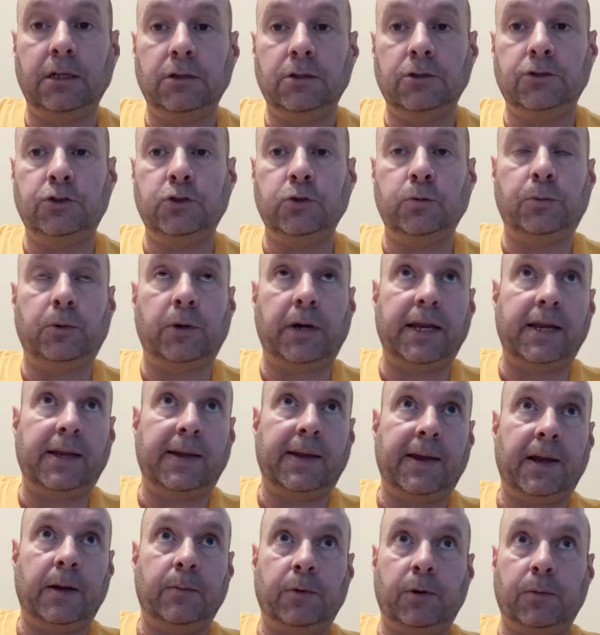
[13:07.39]
the Super 8
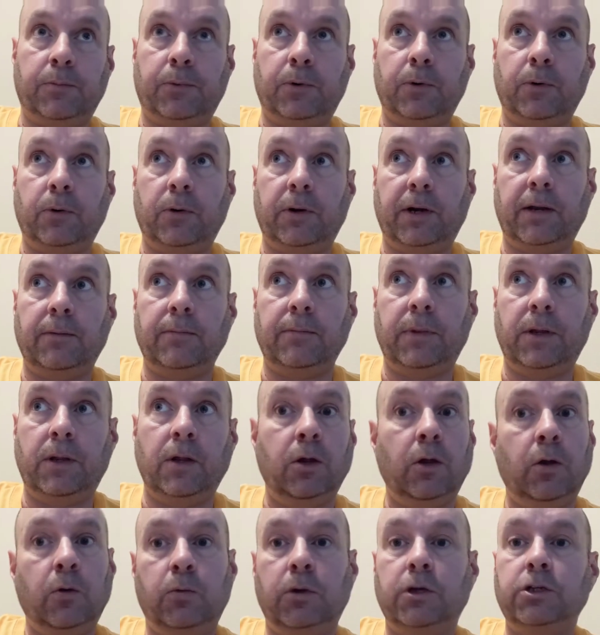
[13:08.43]
camera program.
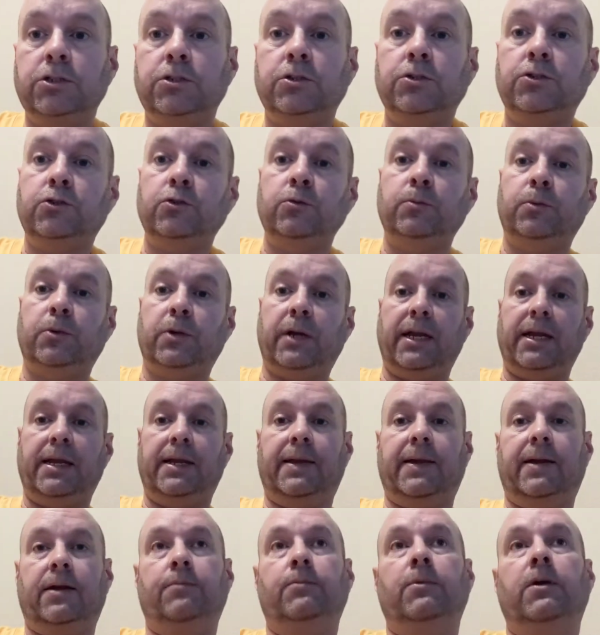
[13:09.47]
Where's the Super 8
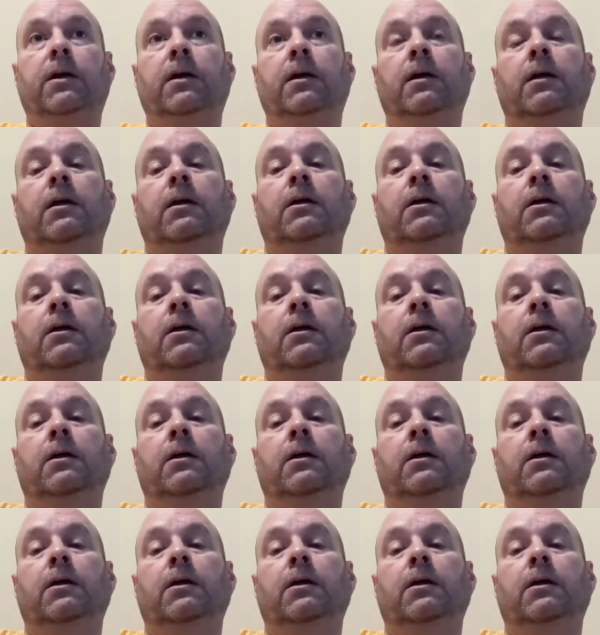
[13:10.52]
camera?